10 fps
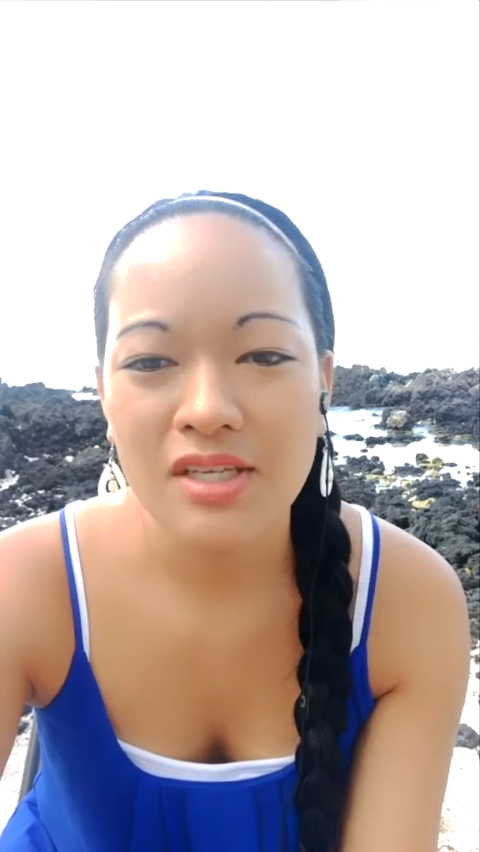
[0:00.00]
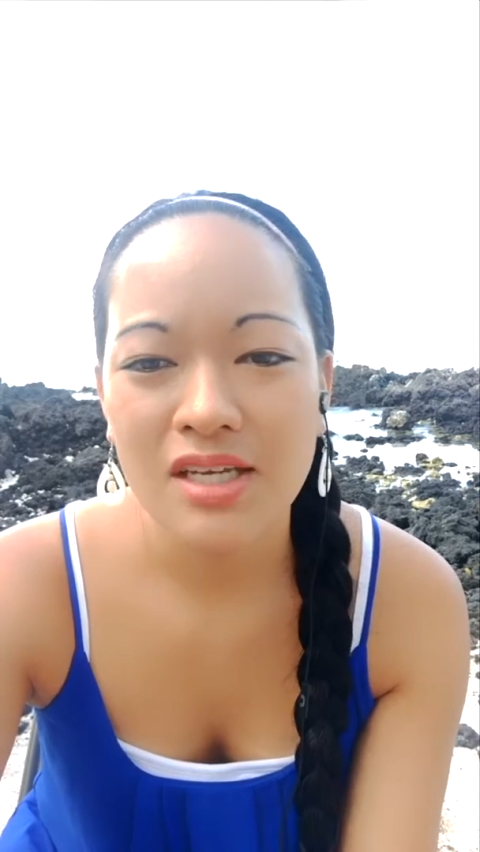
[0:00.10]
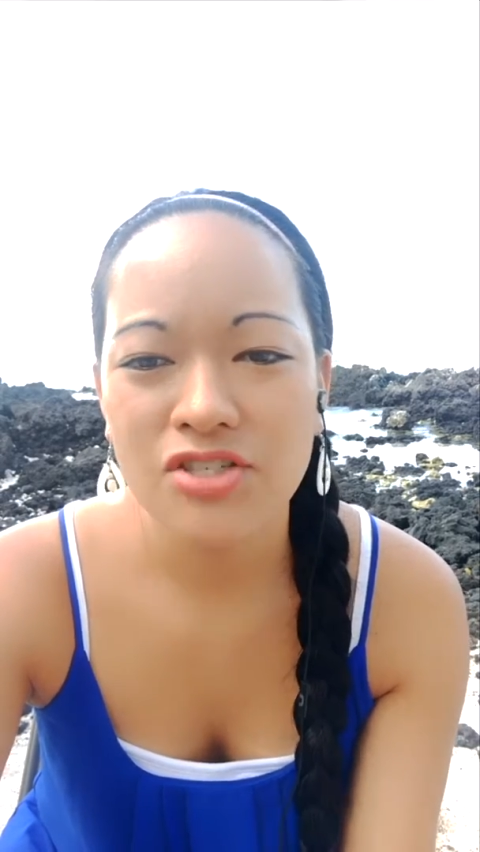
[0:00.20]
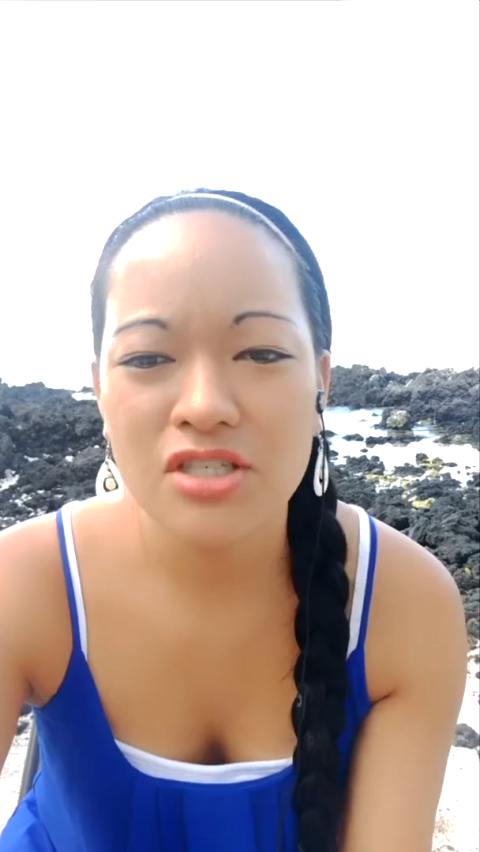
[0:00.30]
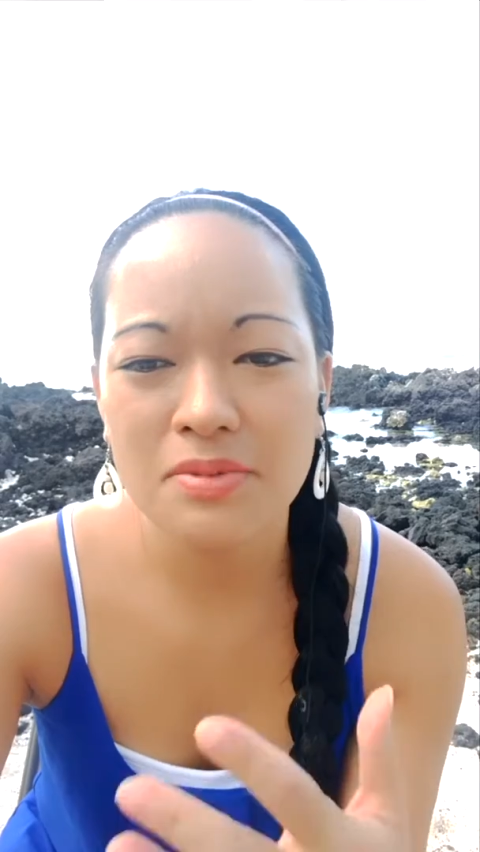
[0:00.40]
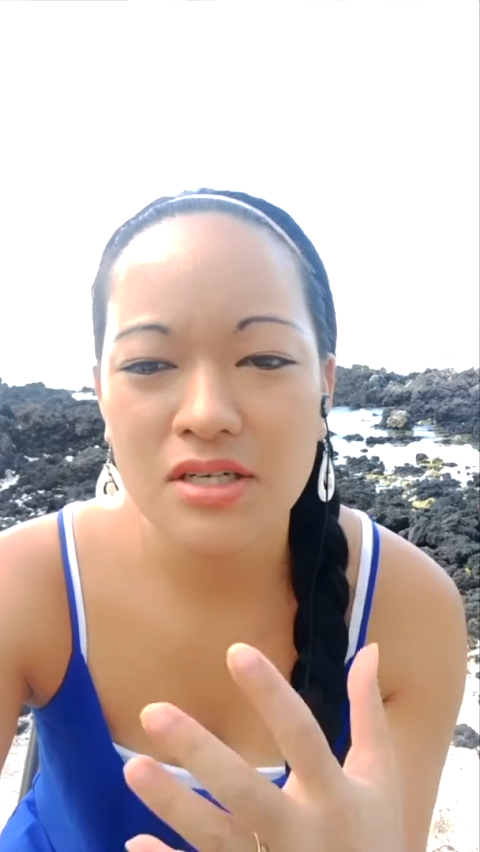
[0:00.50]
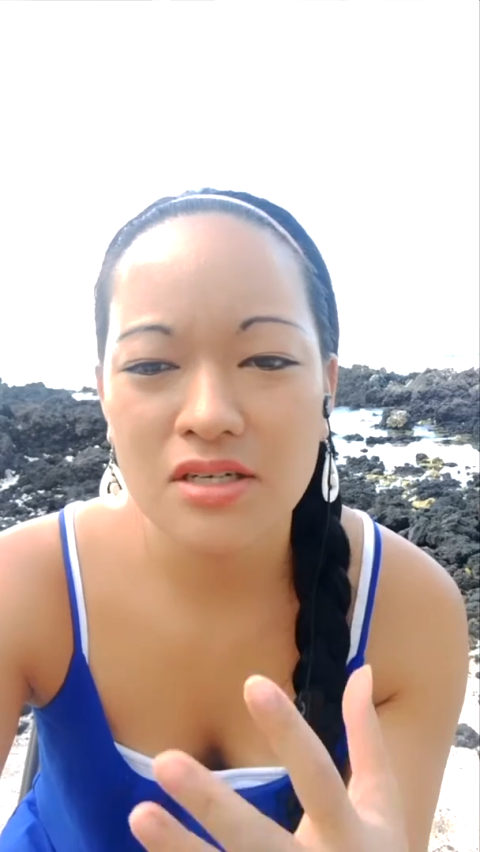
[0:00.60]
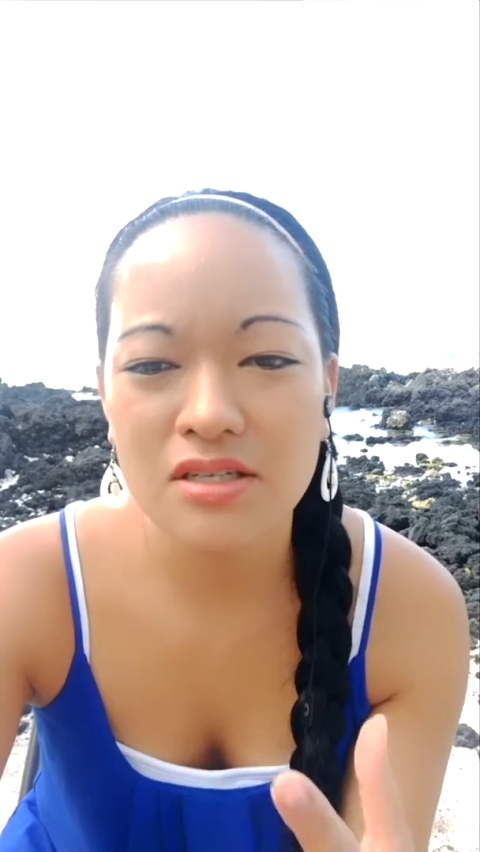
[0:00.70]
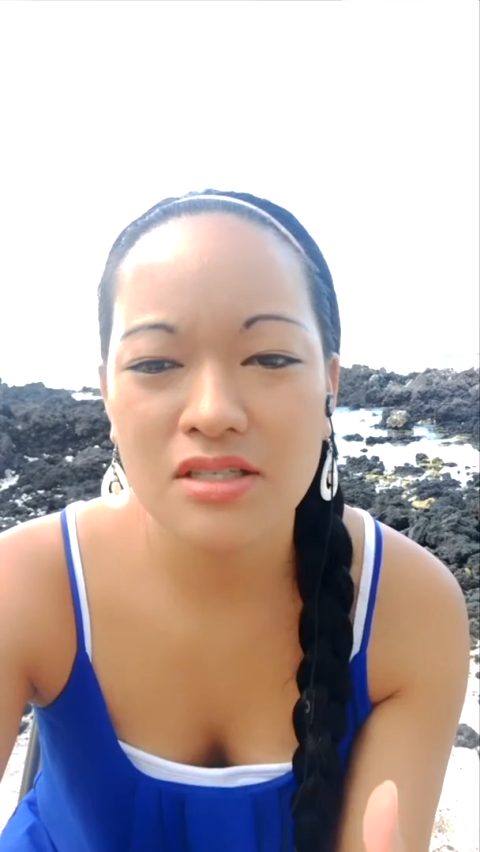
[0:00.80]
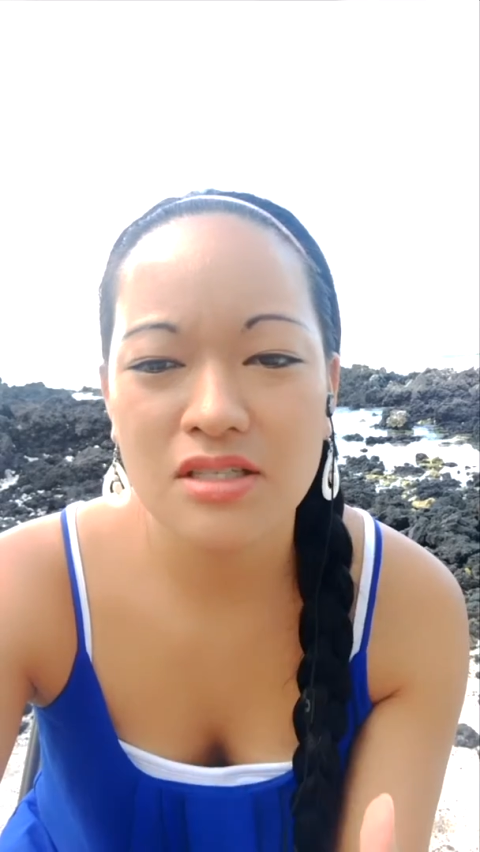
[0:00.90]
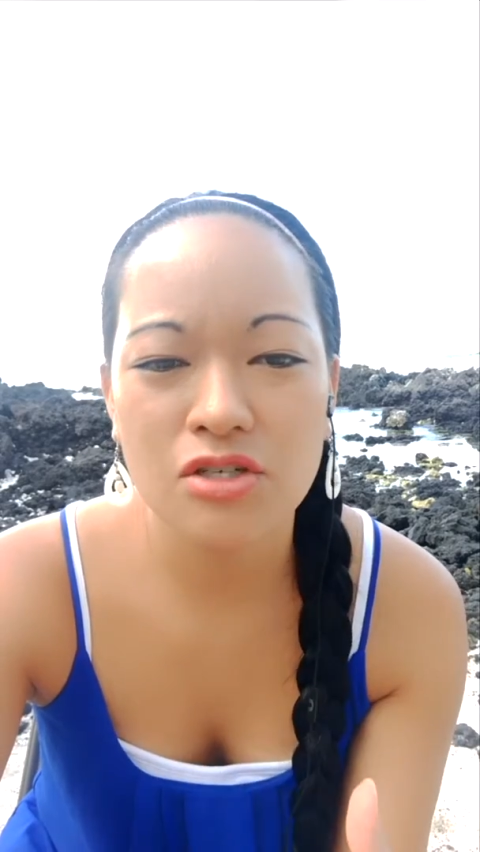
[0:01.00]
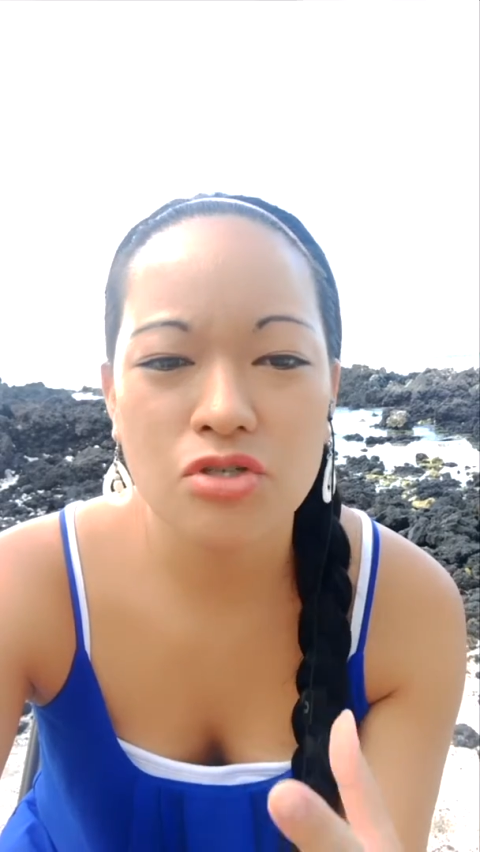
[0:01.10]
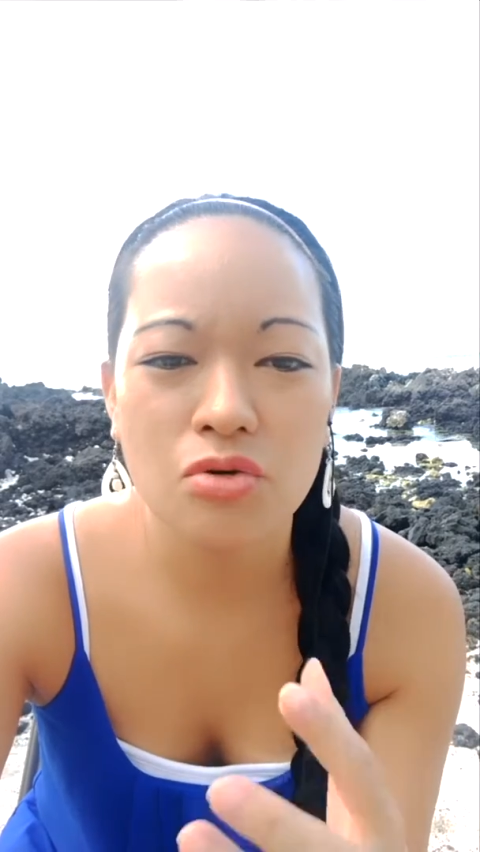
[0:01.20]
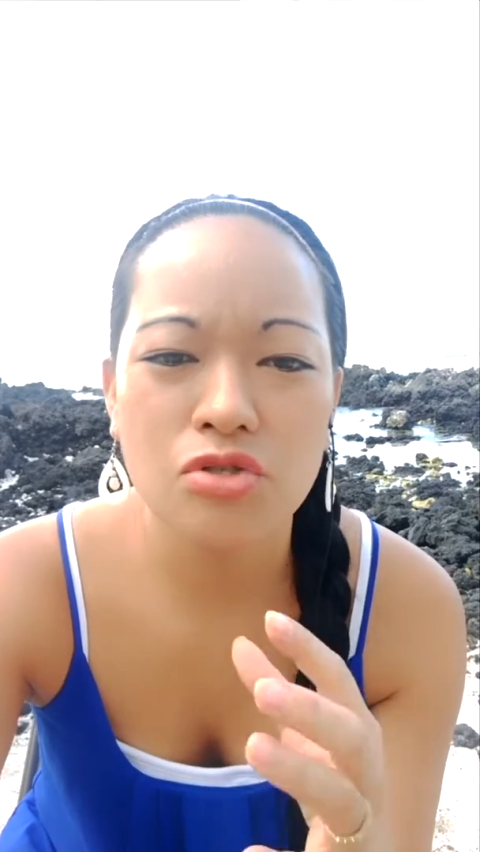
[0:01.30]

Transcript: and just because they're so